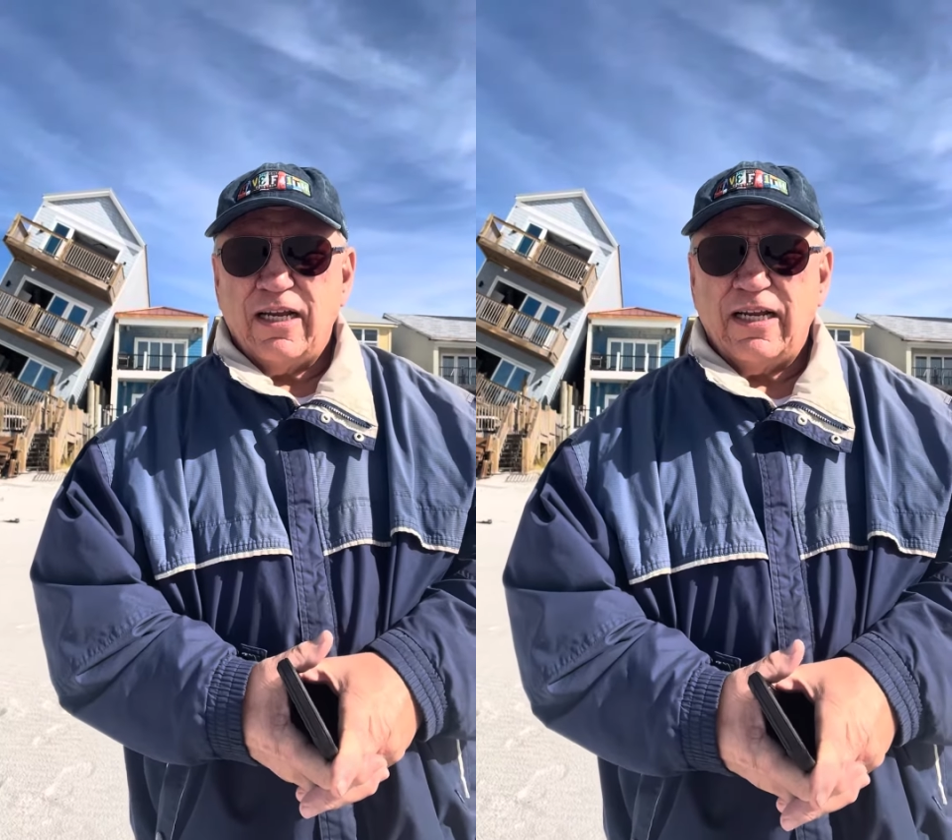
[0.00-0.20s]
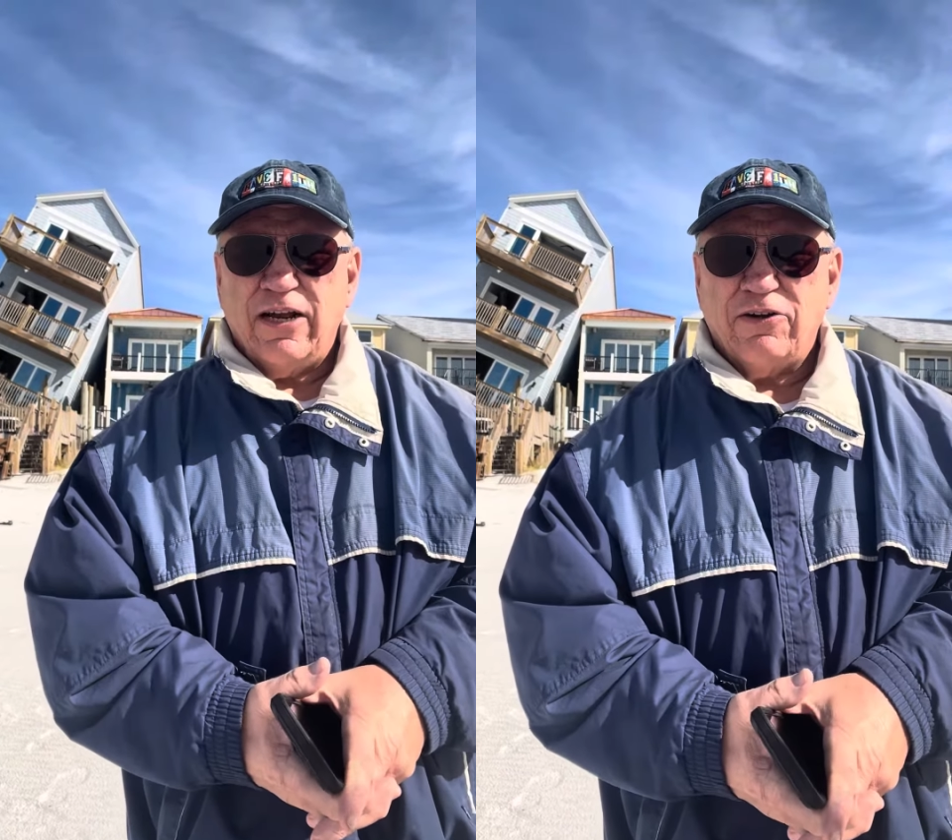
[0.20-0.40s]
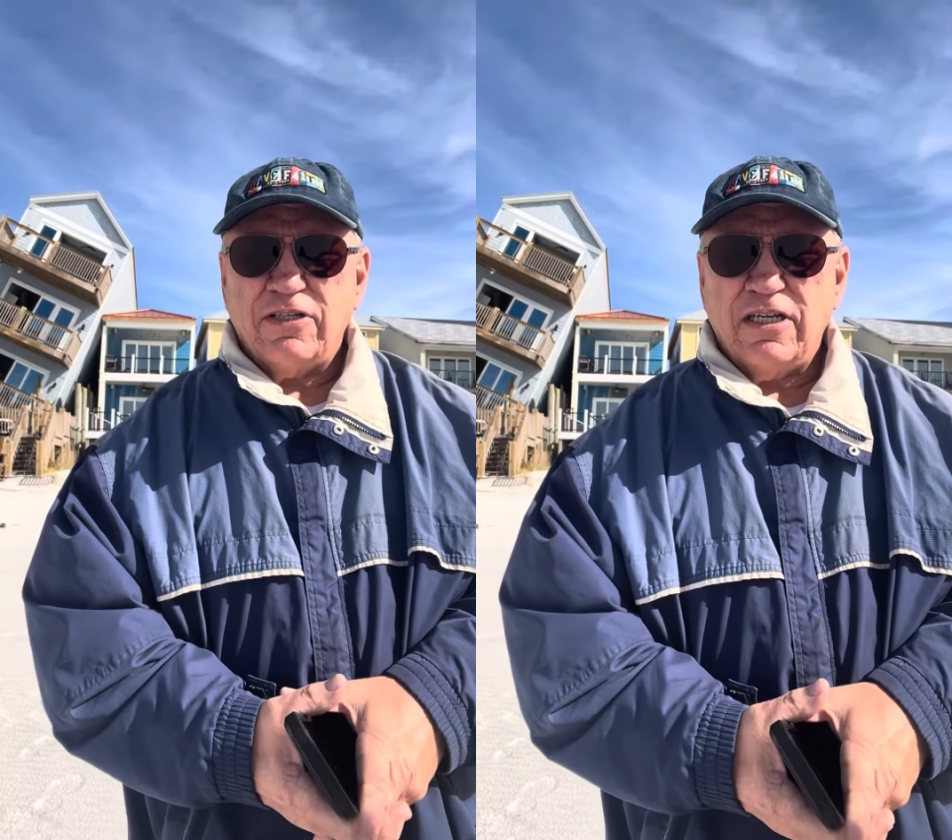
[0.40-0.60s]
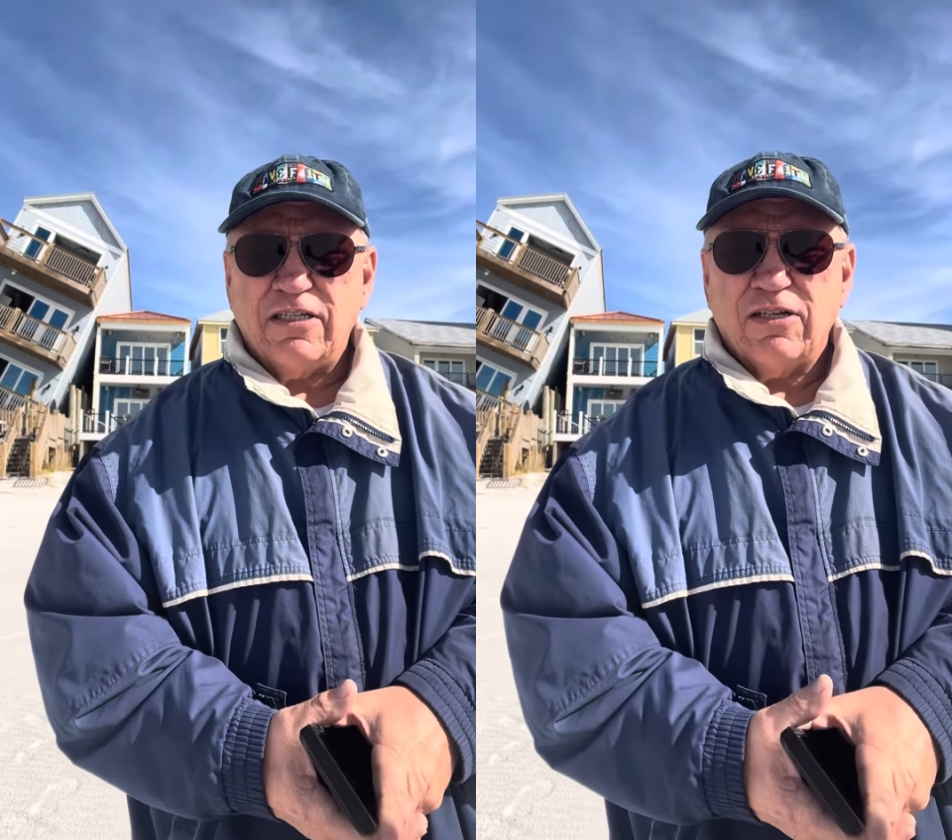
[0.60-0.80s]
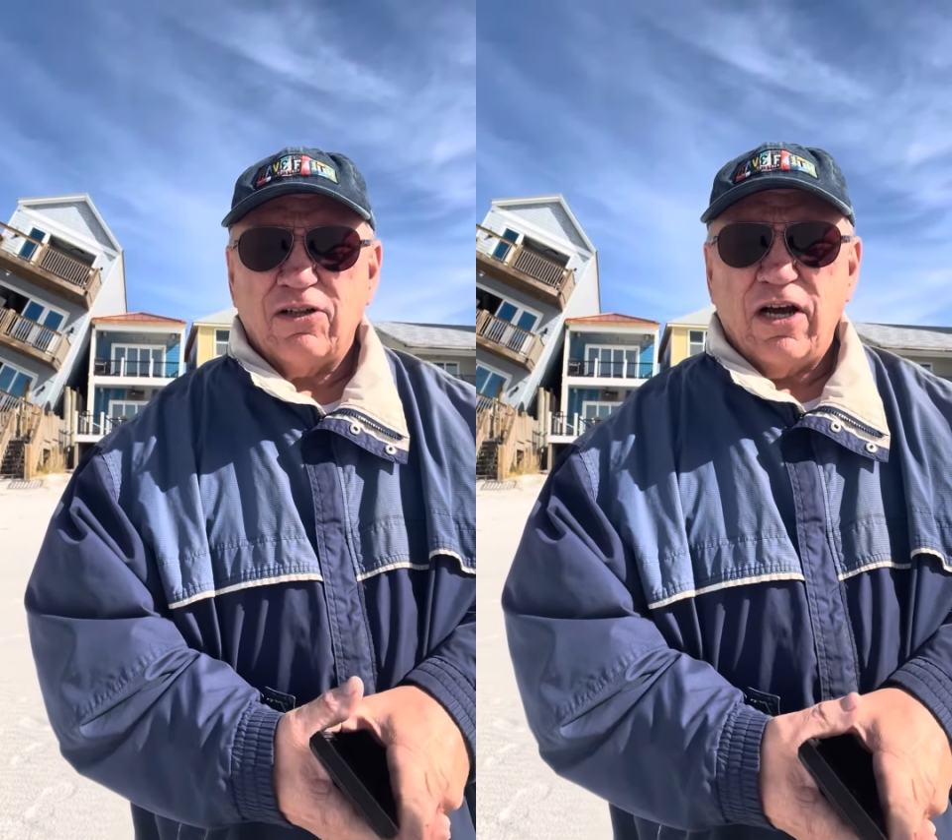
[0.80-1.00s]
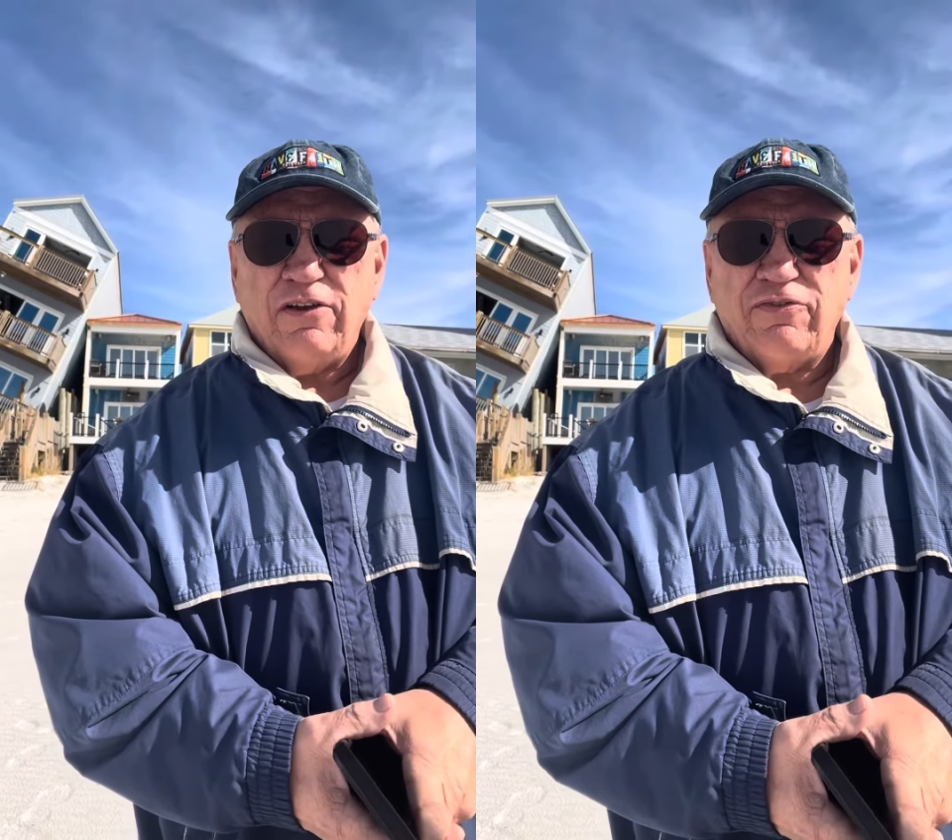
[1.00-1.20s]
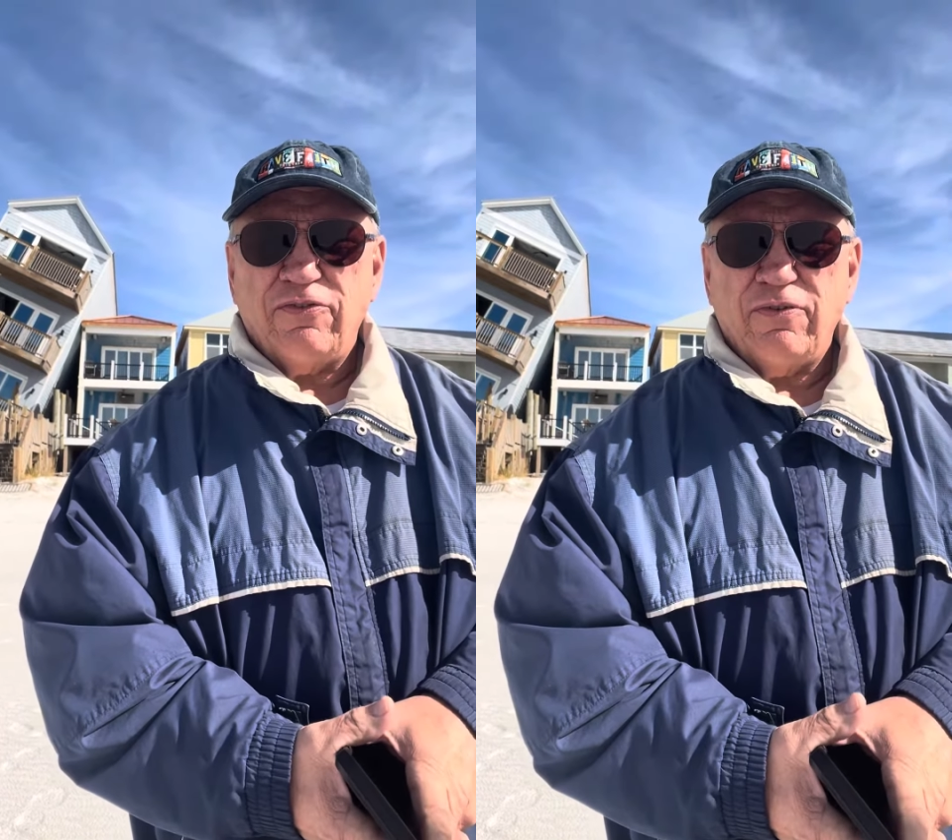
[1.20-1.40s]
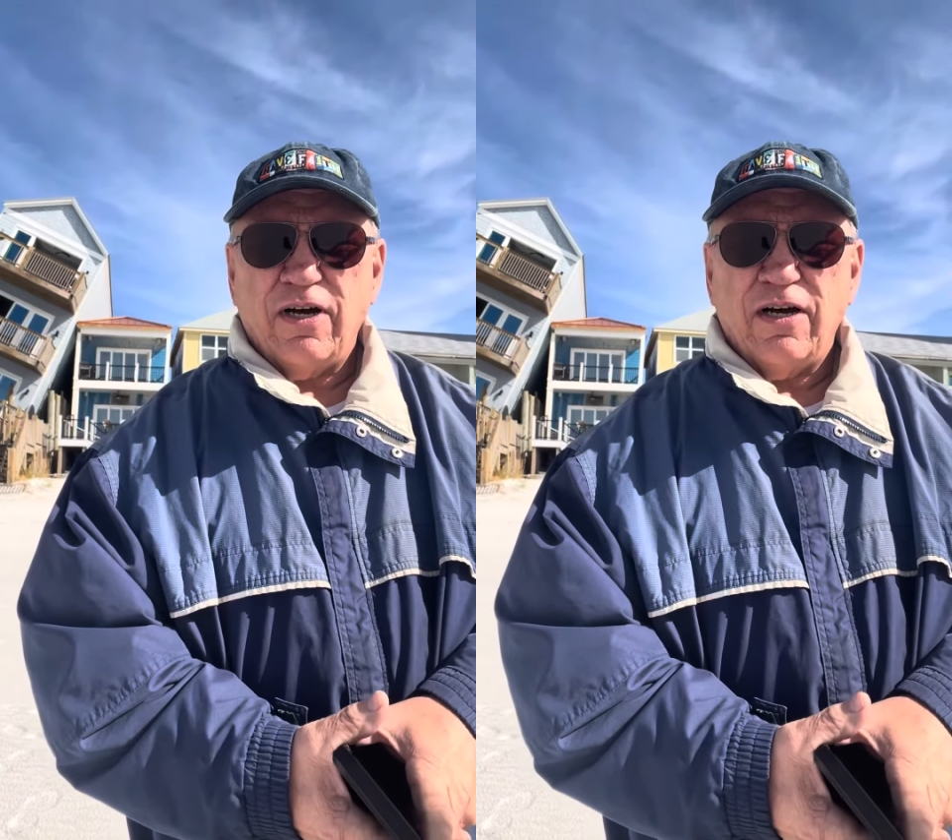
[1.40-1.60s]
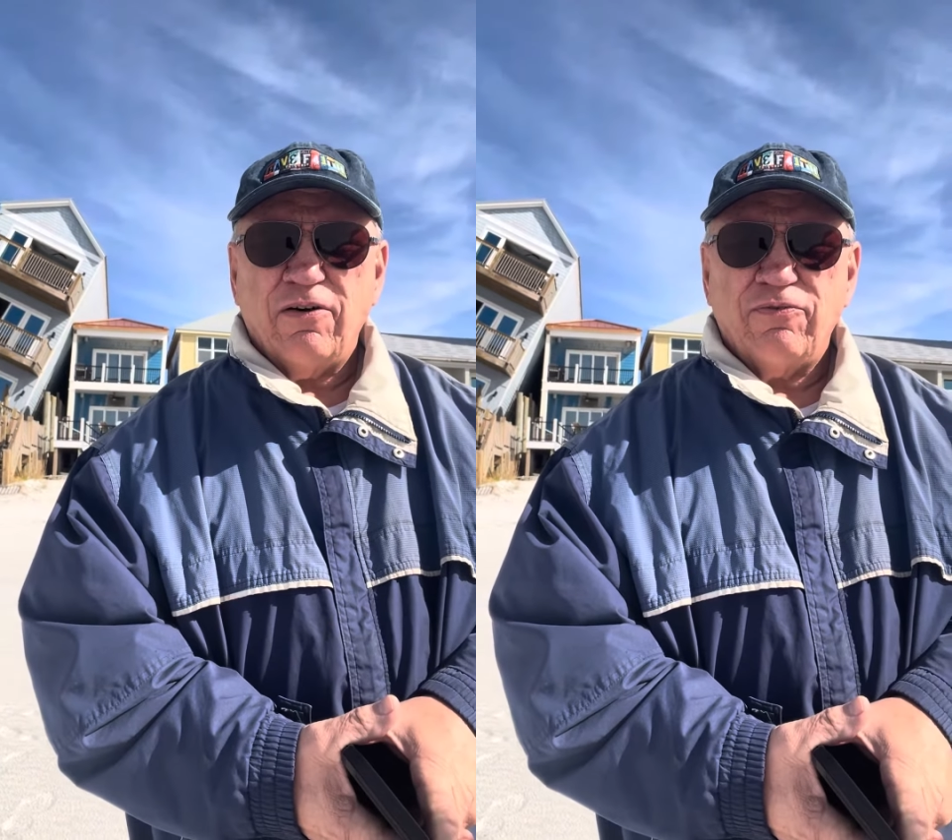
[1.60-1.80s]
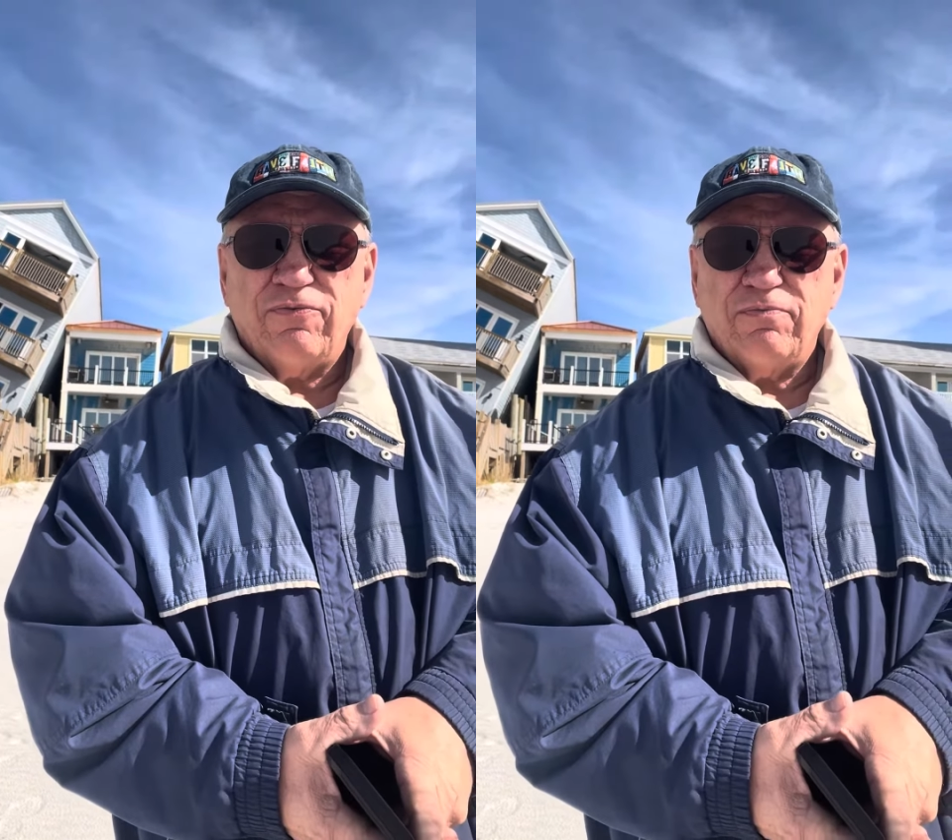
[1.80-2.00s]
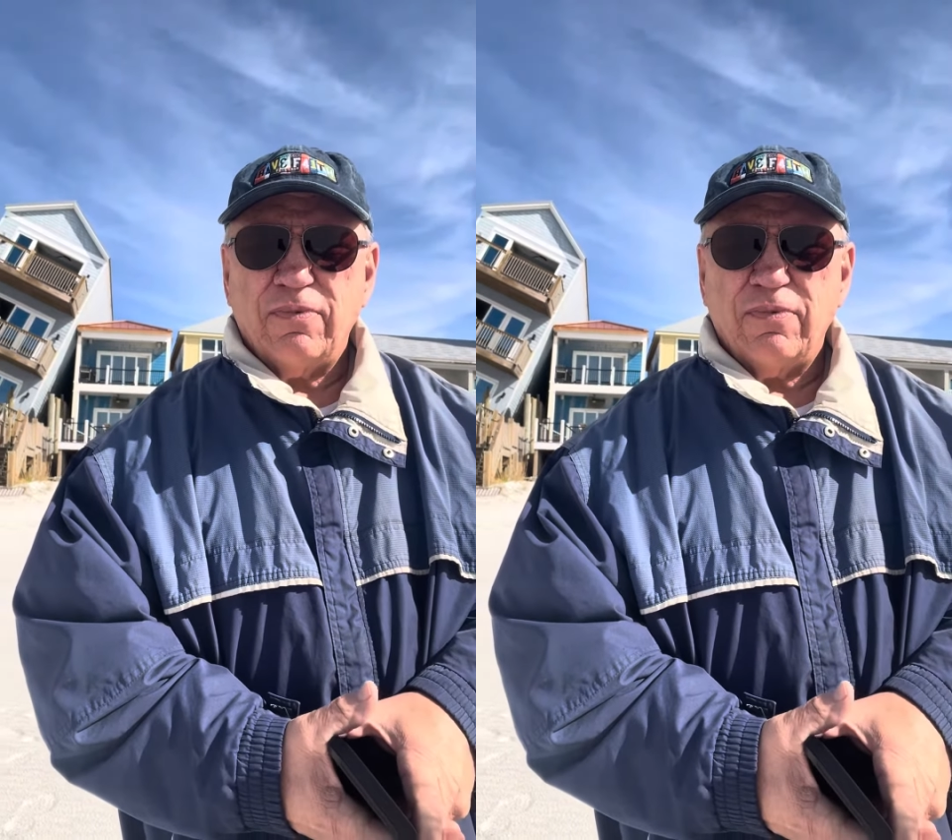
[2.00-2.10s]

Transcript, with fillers: guarantees in life of